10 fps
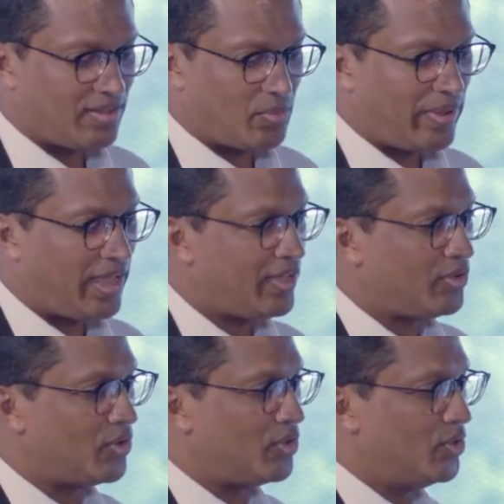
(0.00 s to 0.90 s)
the way
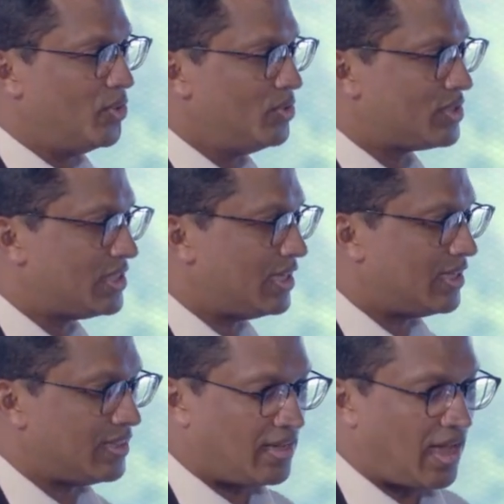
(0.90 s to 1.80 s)
you use the
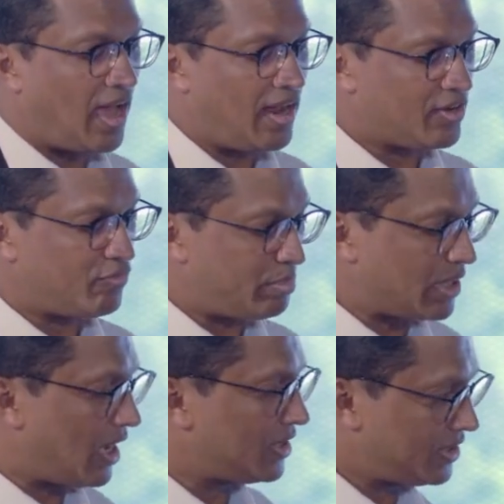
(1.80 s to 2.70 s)
art of
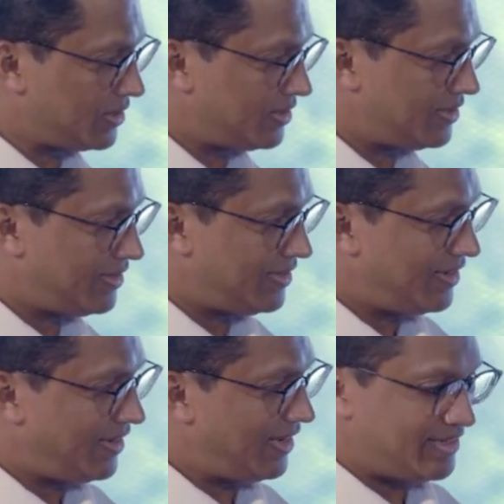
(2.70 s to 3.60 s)
percussion,
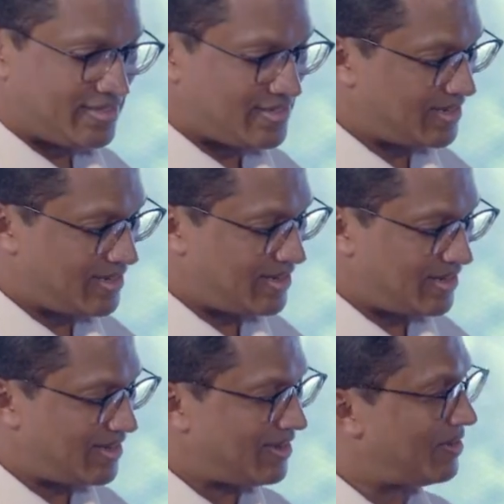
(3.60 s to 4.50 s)
it's
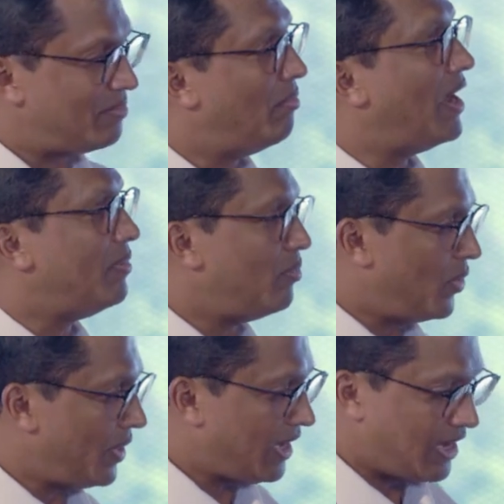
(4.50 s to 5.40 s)

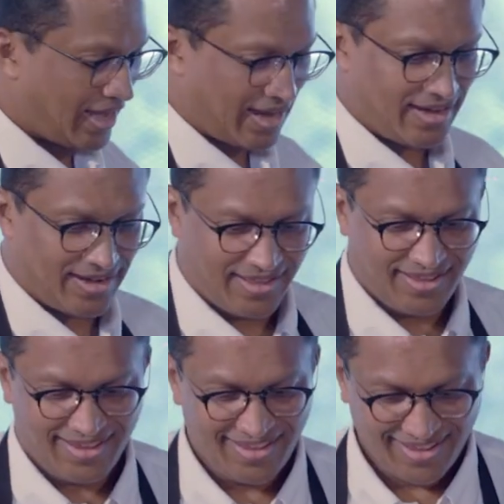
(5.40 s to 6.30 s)
mind-blowing. And
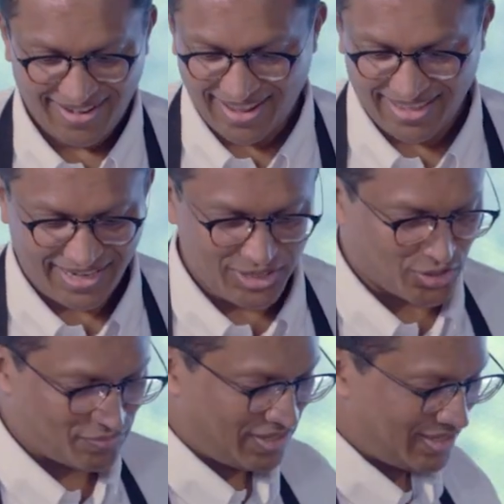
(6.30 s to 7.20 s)
like each
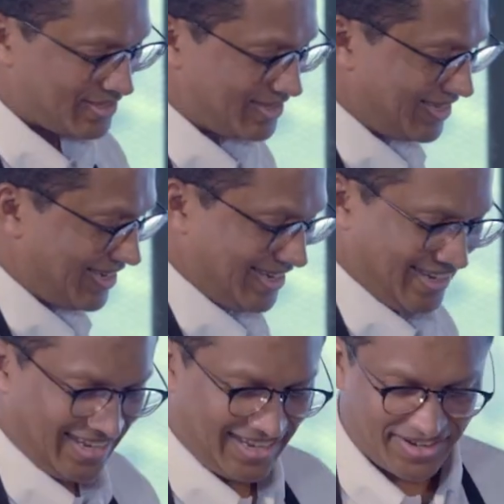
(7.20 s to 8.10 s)
of these
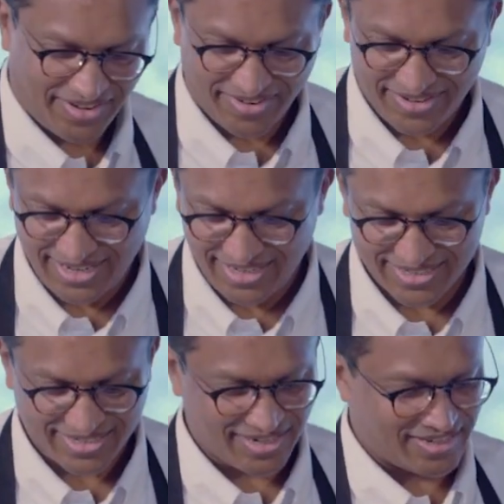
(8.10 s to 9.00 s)

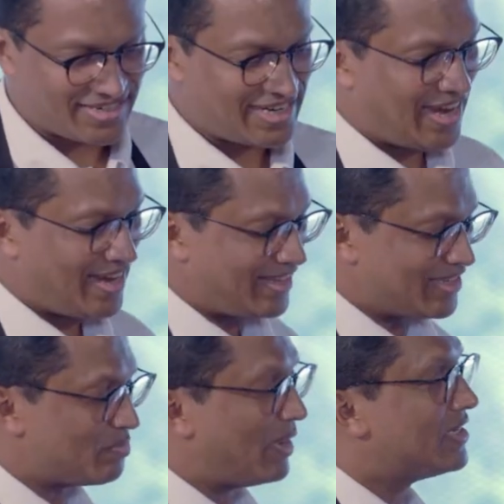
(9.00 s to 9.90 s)
teas contain
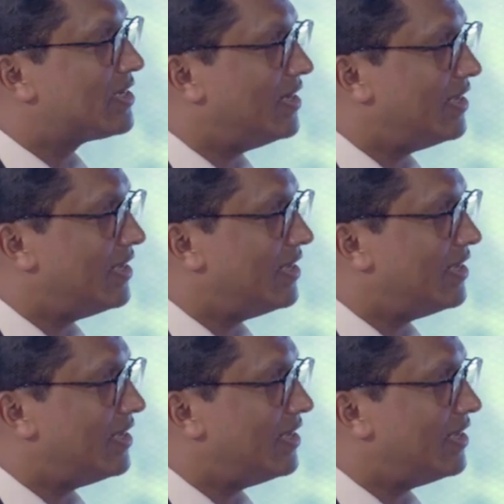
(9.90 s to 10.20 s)
this magical